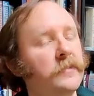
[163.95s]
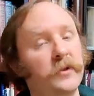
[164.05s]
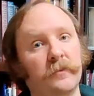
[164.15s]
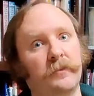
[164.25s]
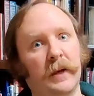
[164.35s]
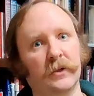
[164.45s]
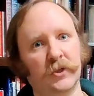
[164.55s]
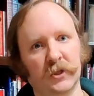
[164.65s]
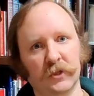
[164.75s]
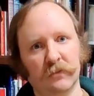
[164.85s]
your
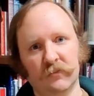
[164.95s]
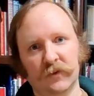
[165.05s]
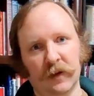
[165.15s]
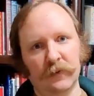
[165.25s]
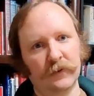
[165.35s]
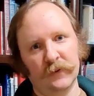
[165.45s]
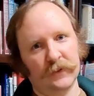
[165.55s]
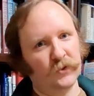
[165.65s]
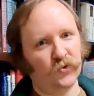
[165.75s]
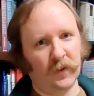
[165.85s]
Belgian doubles
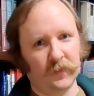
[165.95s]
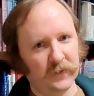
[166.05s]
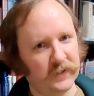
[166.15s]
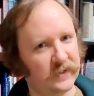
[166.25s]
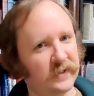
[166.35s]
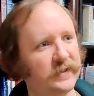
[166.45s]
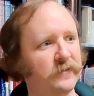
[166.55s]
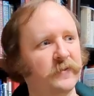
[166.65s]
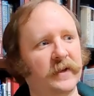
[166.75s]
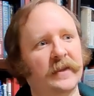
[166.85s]
and triples and
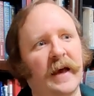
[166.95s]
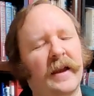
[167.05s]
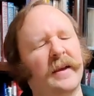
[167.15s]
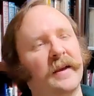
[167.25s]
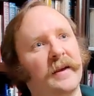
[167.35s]
stuff like that,